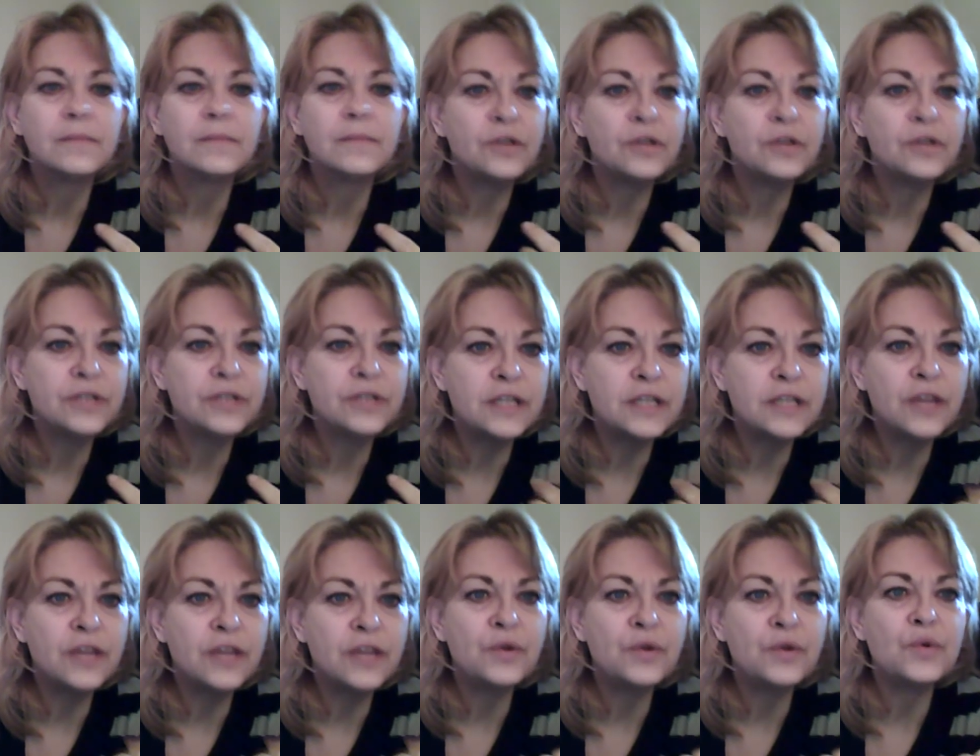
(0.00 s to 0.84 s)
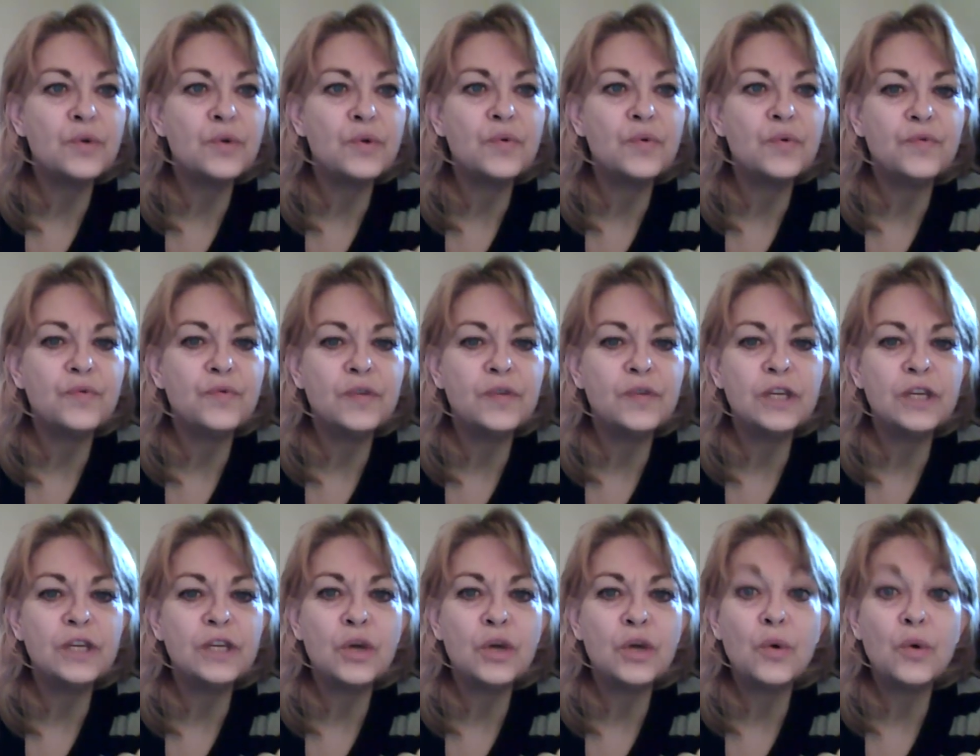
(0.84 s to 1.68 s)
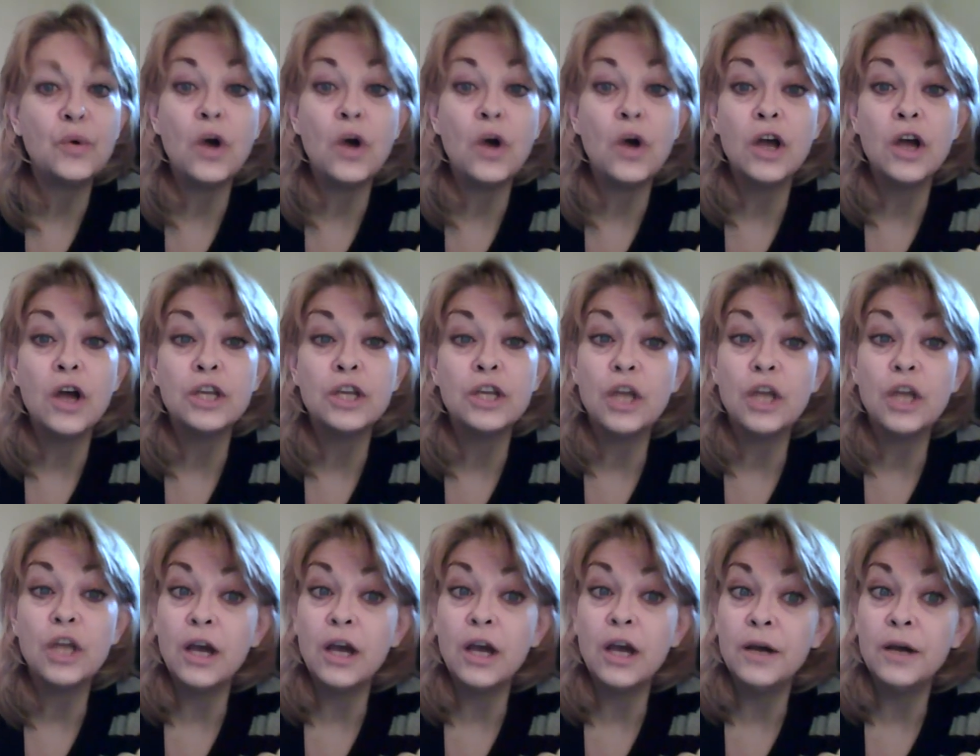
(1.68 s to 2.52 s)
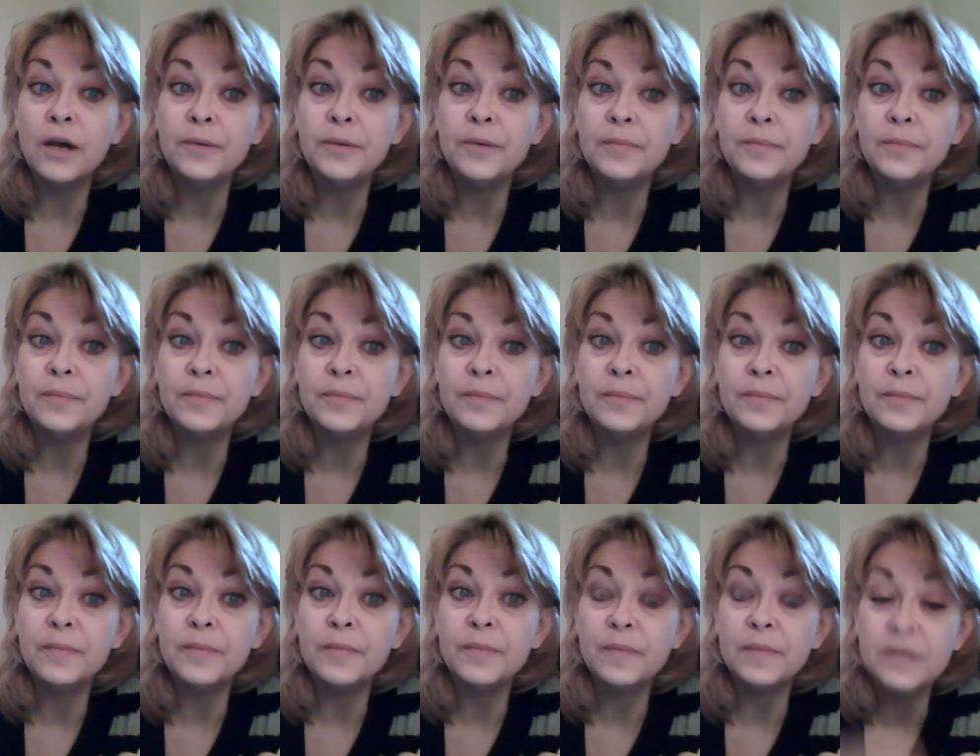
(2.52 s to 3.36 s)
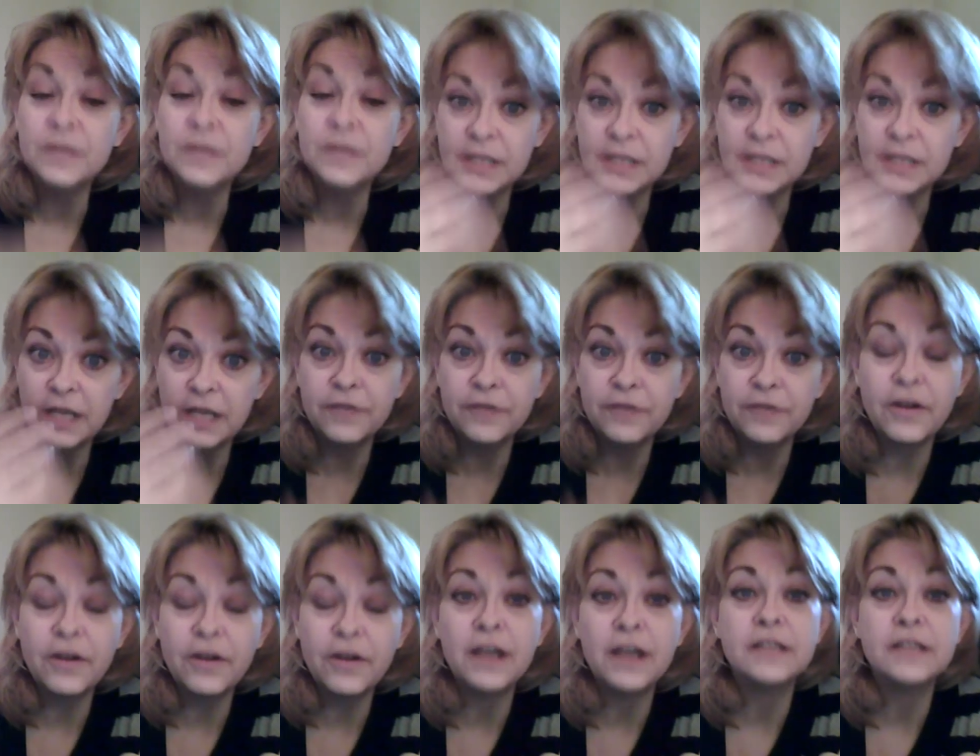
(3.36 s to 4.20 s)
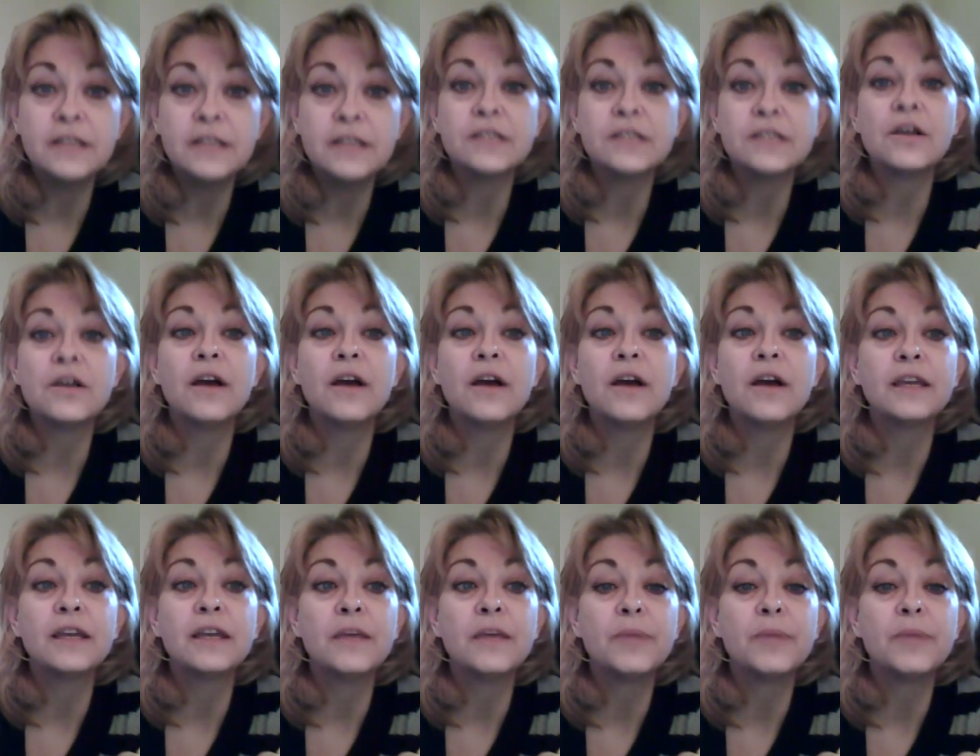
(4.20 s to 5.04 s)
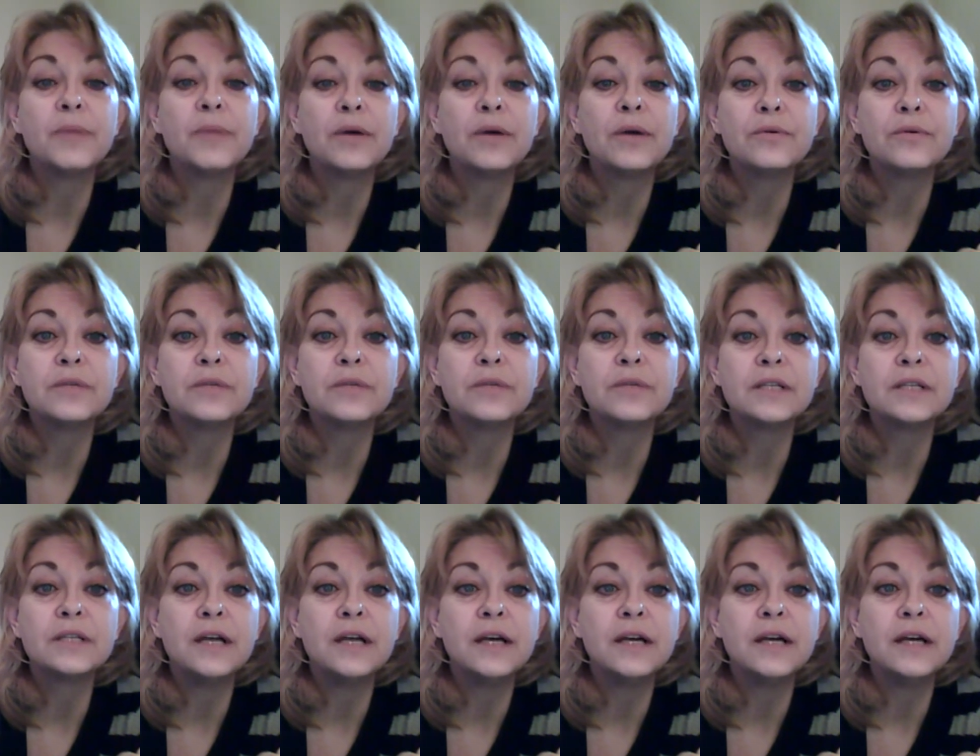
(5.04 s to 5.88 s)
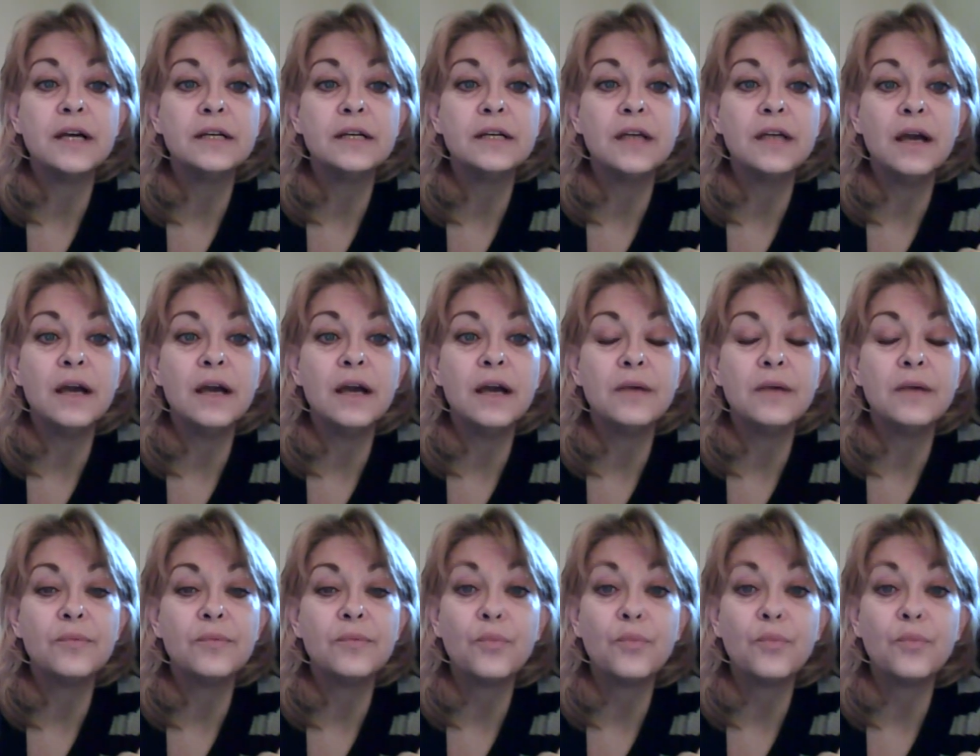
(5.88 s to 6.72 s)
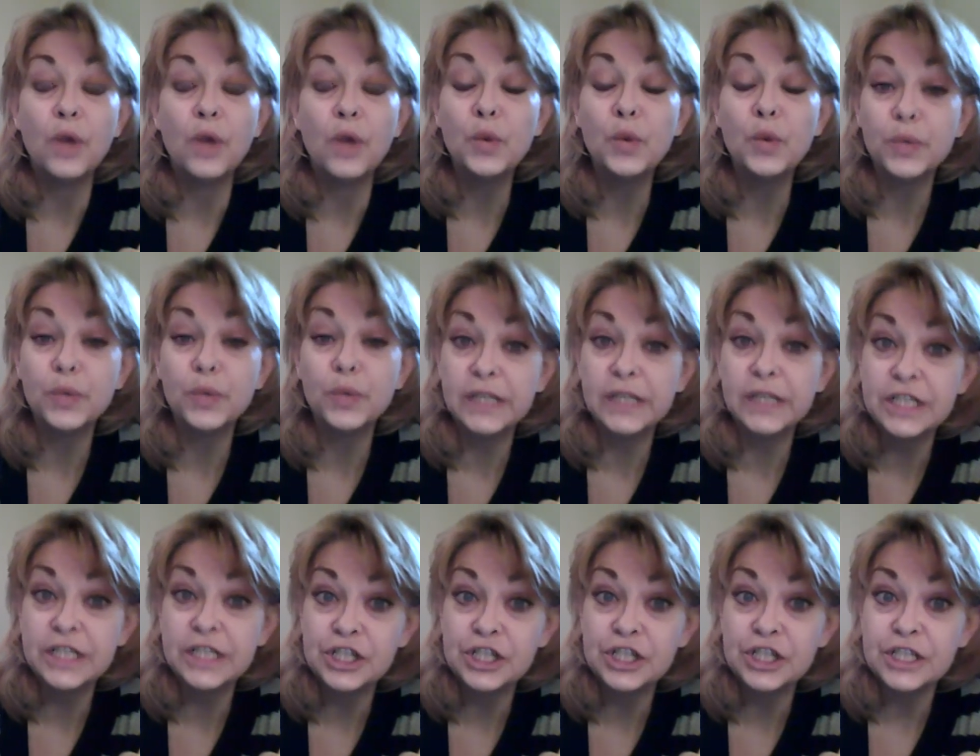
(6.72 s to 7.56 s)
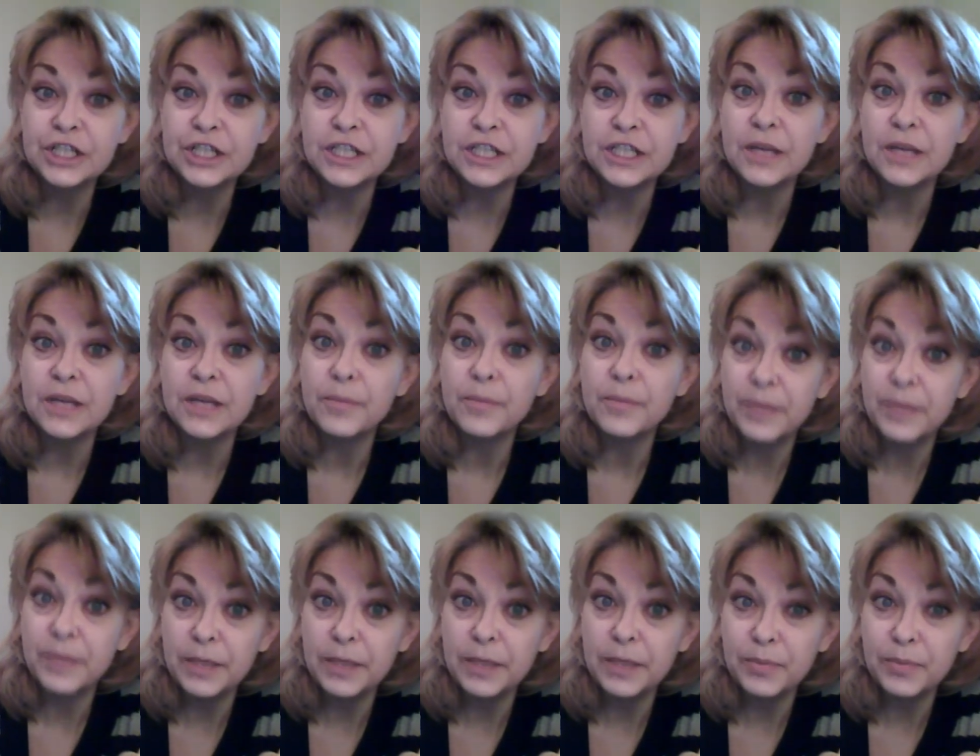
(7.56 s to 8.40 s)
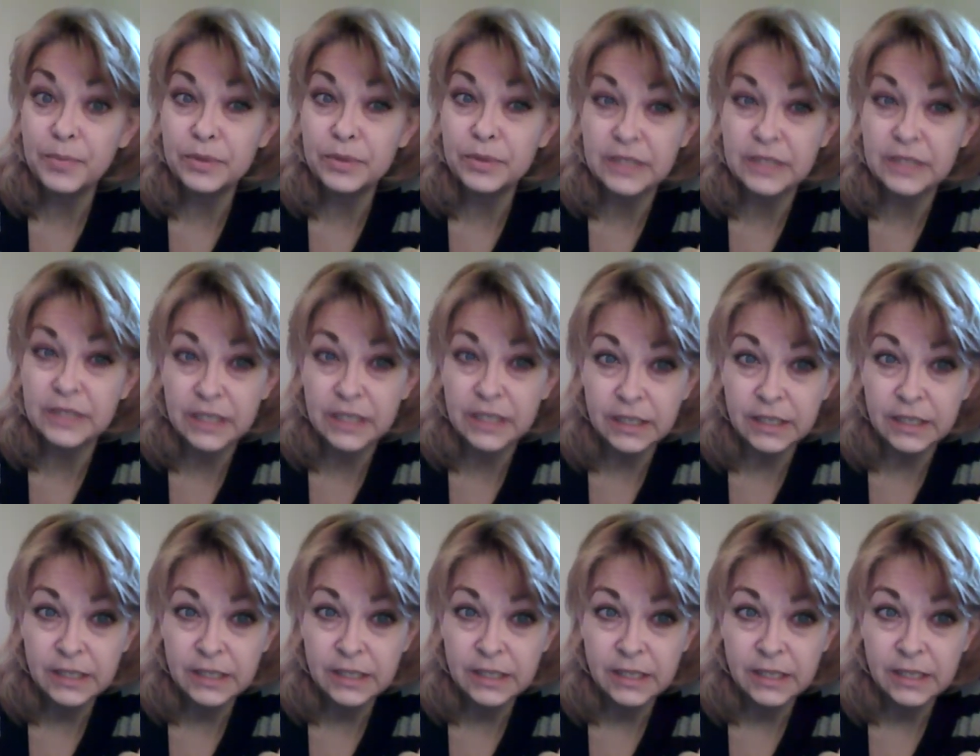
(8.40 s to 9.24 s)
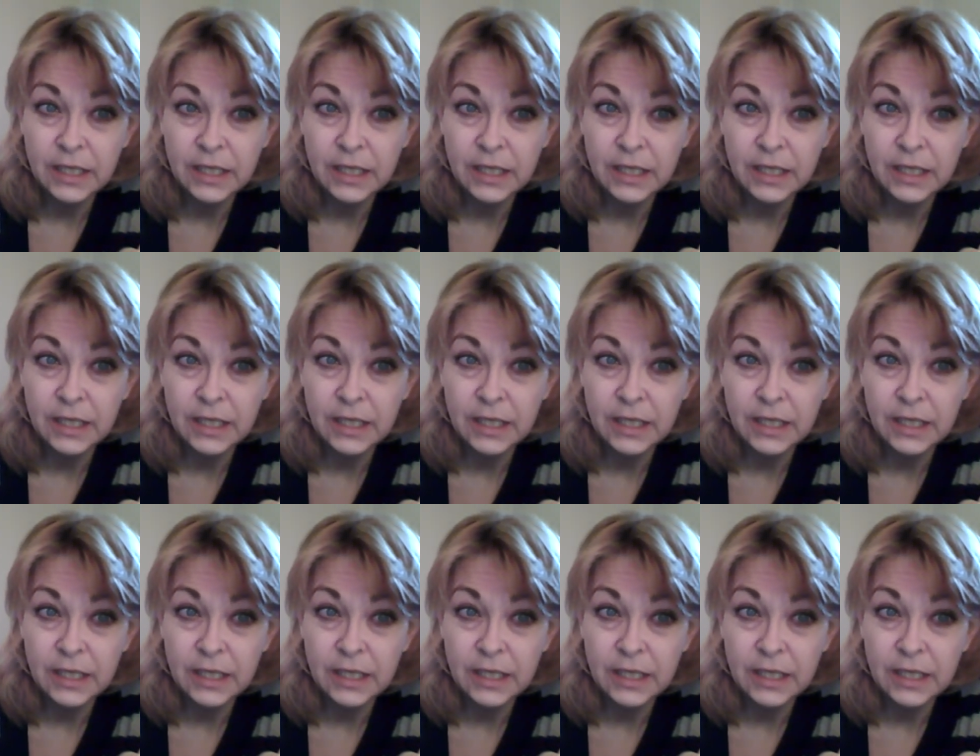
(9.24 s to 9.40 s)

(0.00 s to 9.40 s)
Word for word: there's another video on. Um, this native guy is talking about uh, uh, what religious people did